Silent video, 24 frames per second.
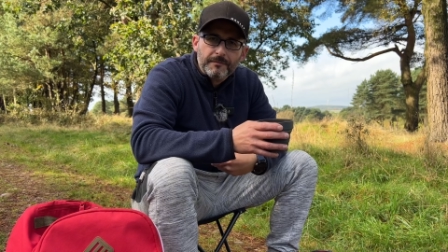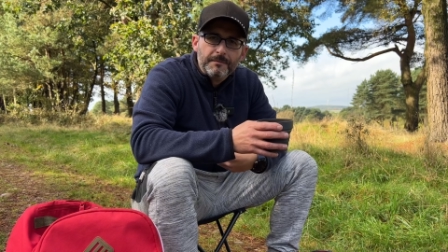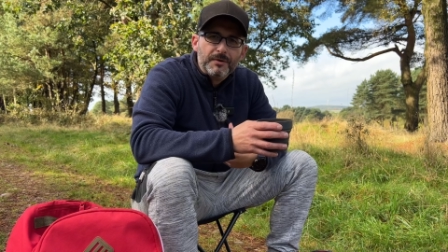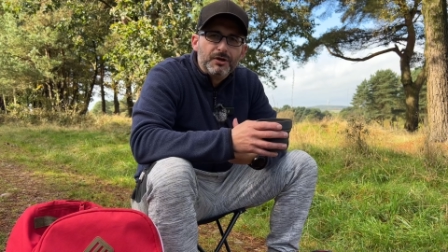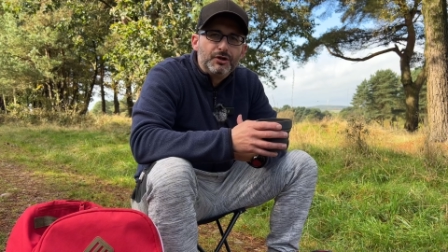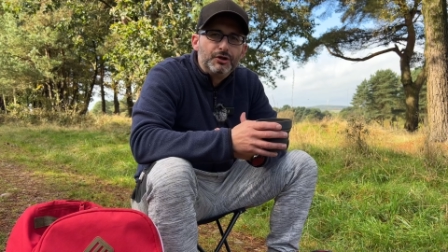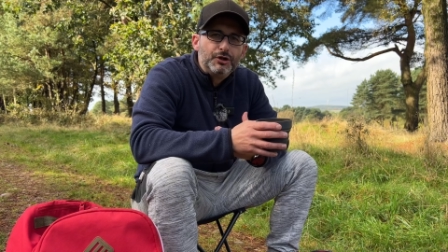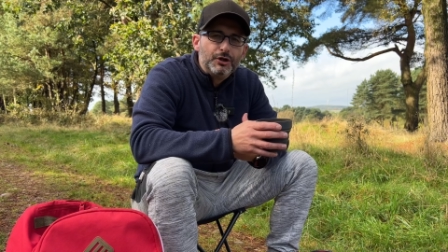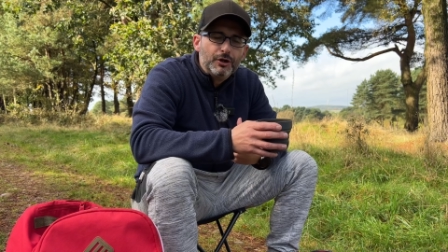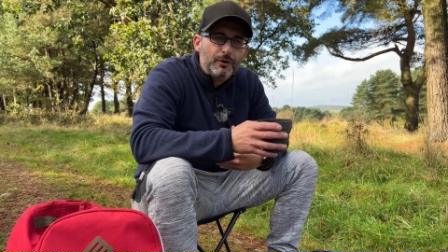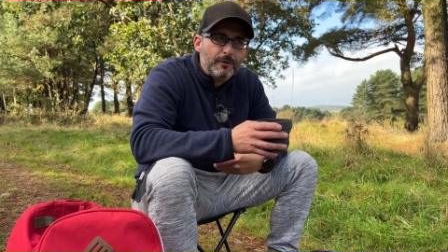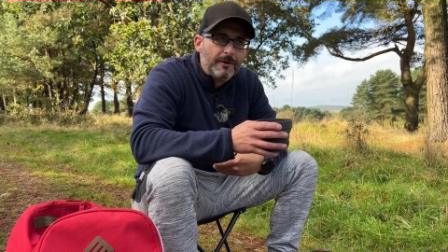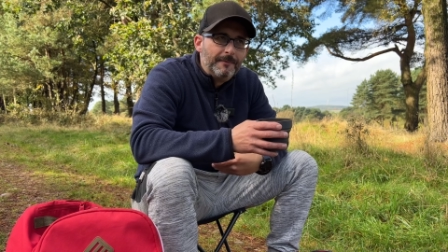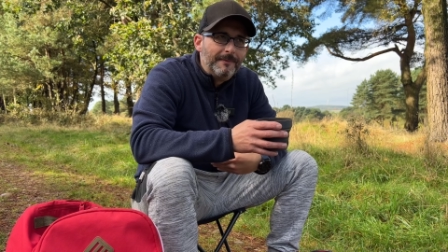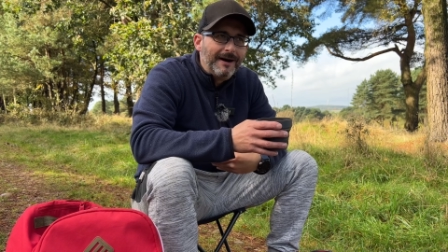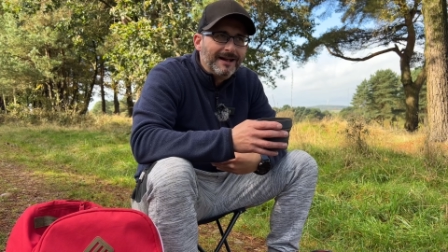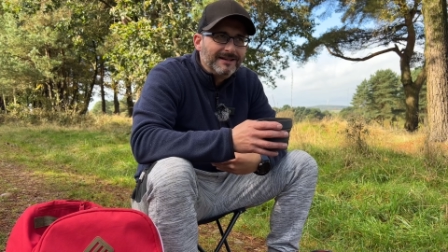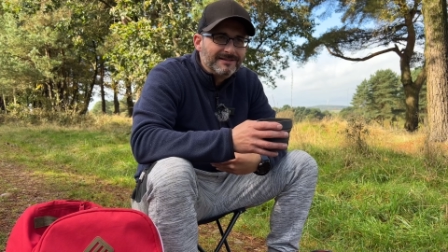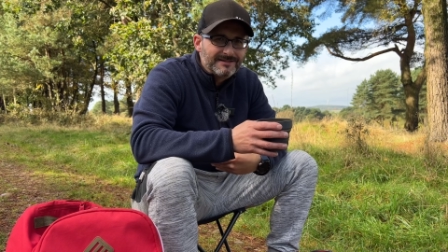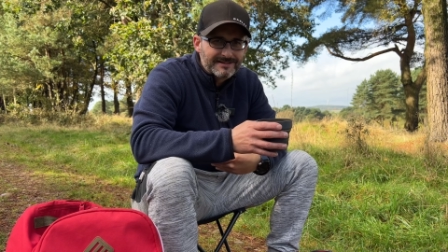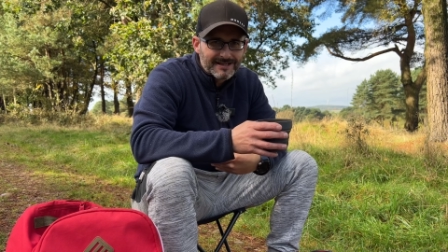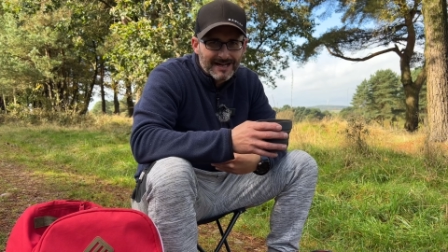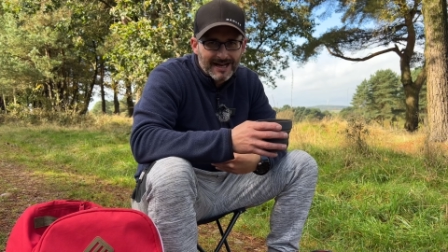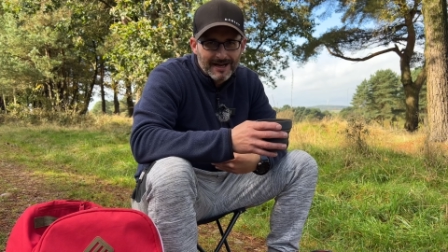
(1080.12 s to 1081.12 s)
a mature
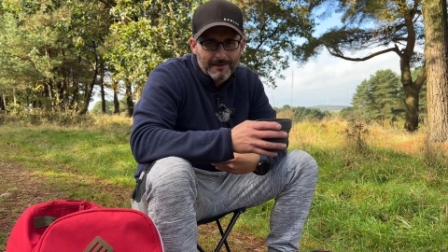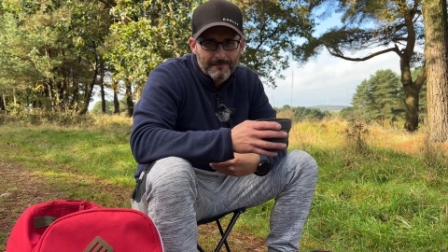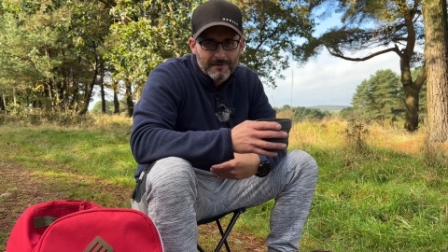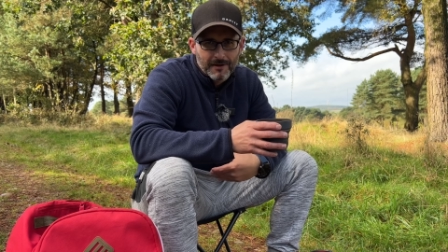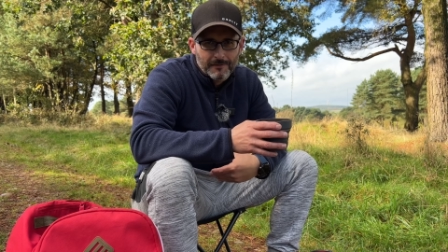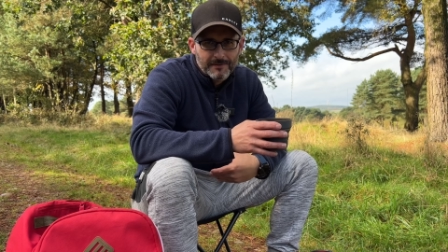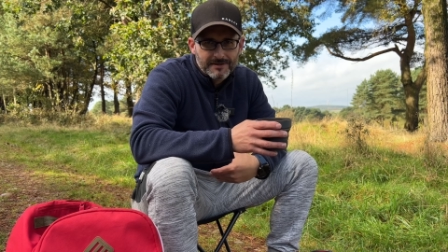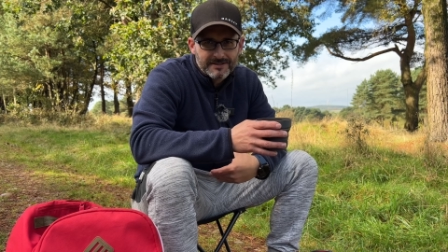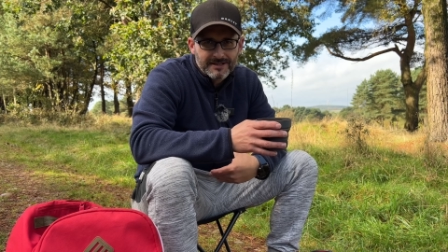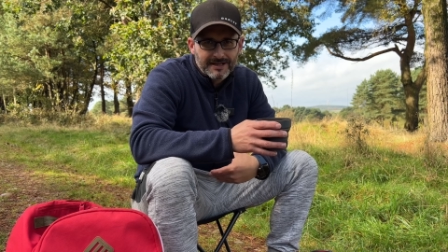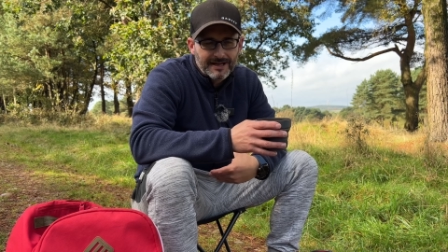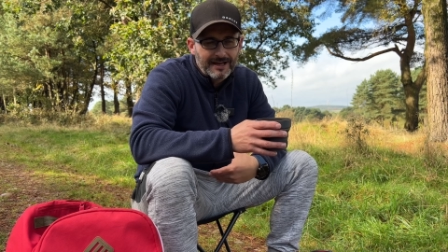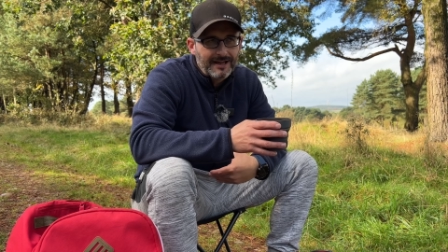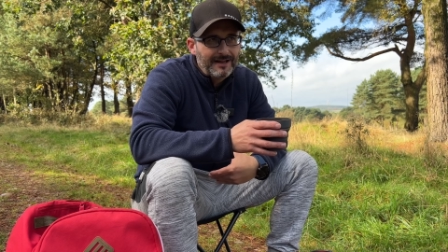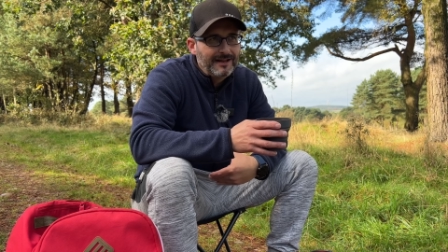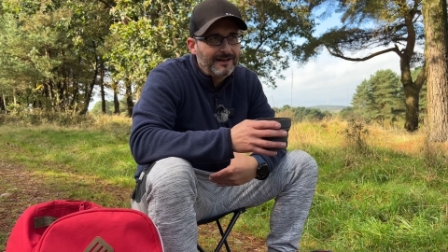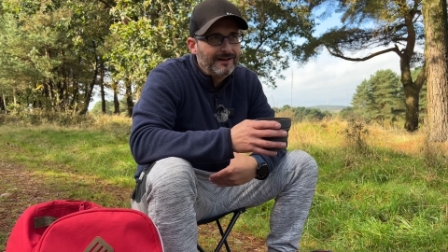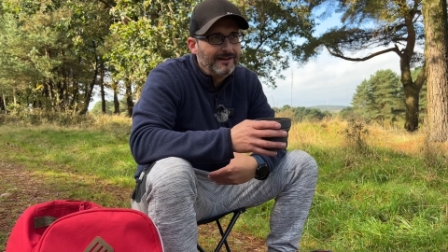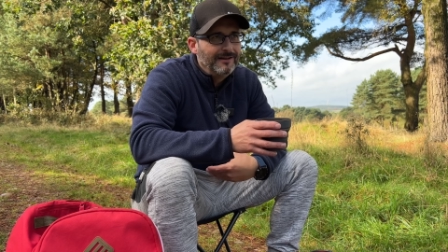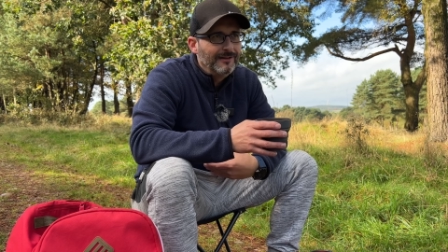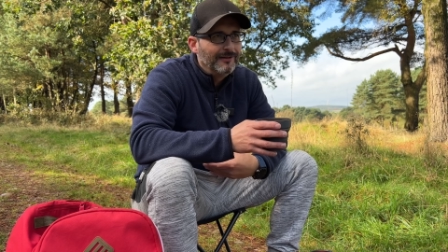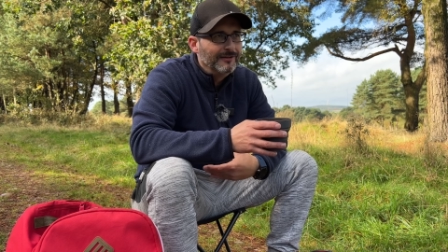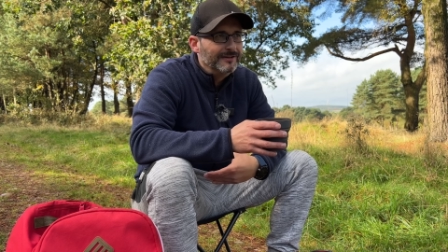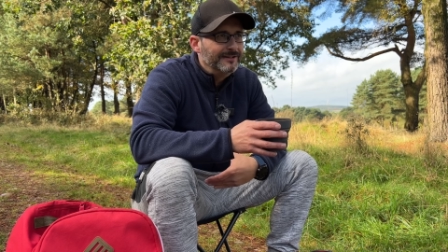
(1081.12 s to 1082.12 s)
man's game though, isn't it?
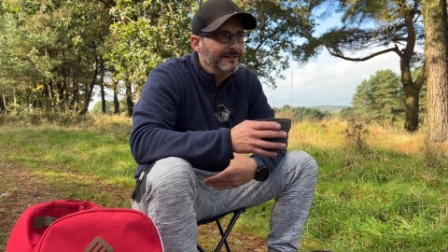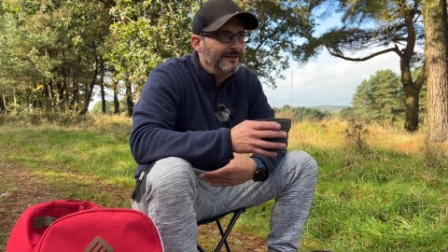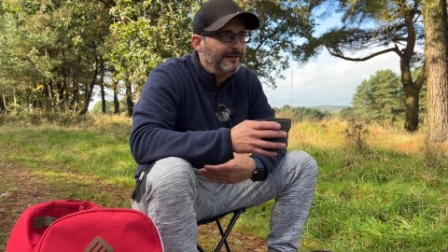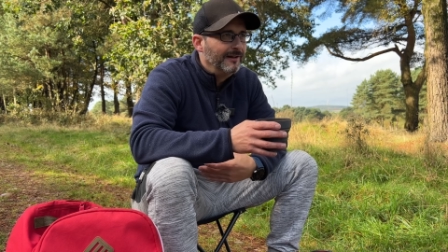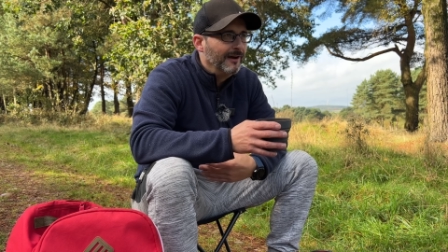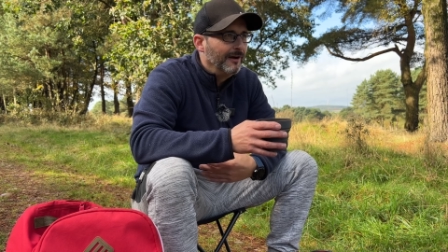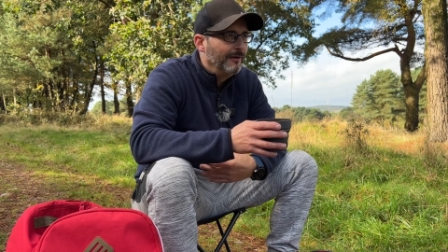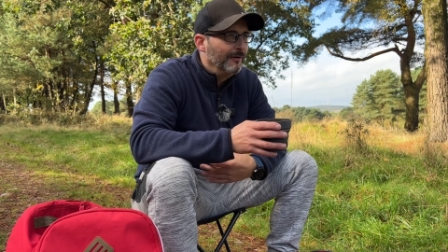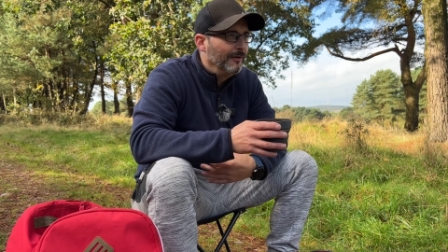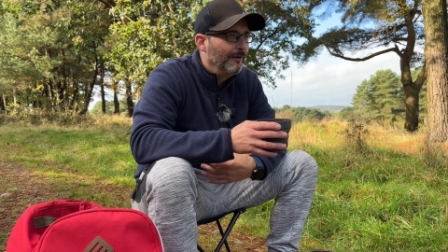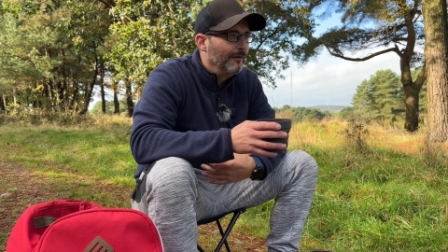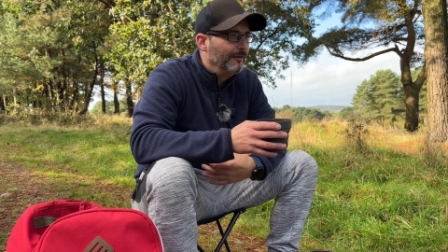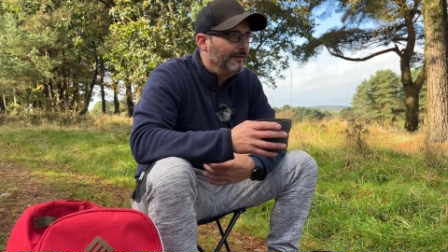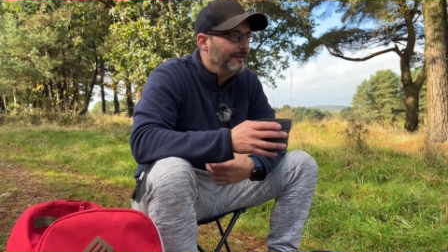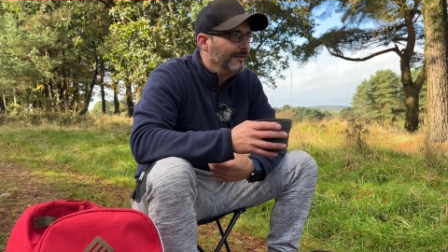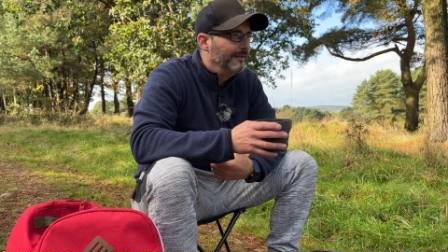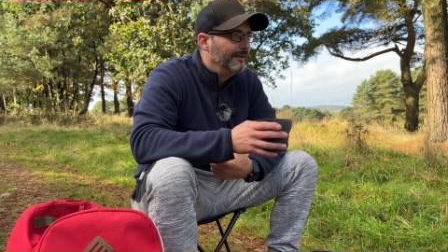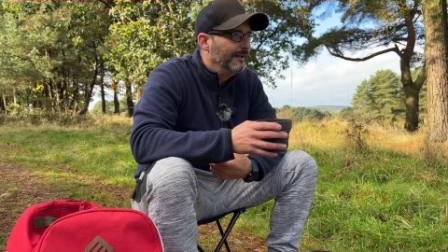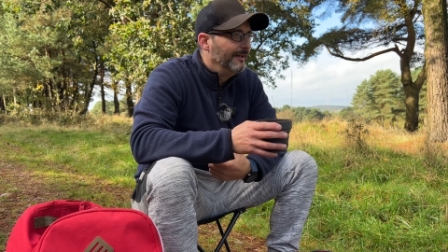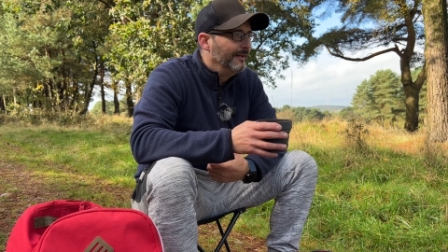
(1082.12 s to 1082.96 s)
Like, you know, like,